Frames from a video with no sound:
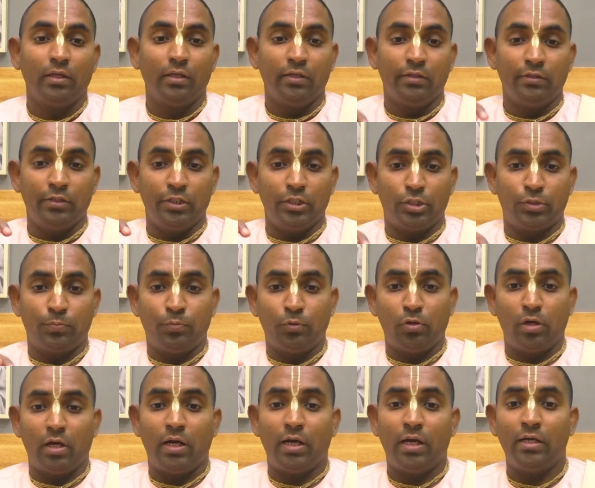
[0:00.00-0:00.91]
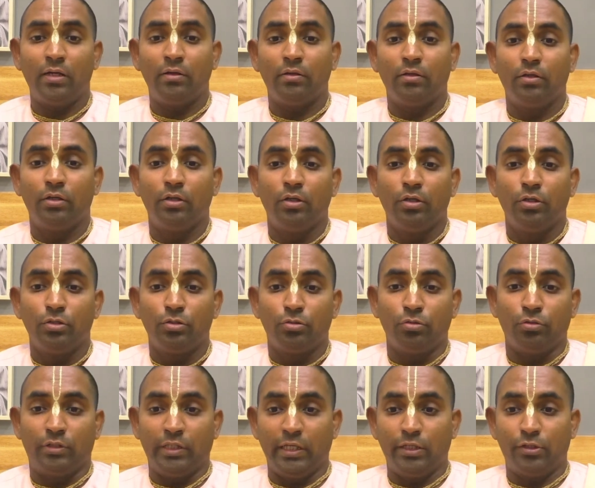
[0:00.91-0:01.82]
Nishpuha
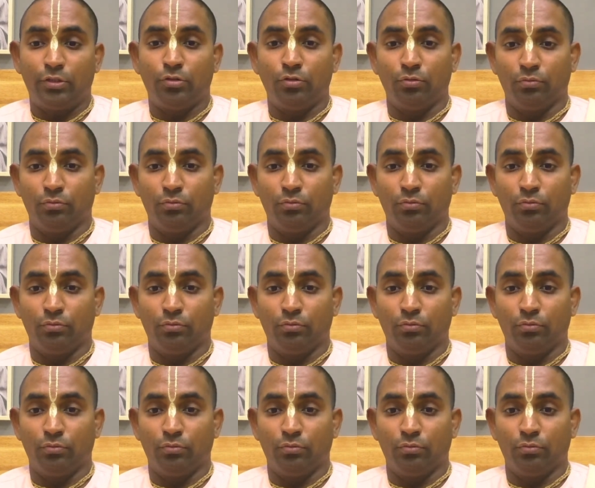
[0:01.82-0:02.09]
Suteshu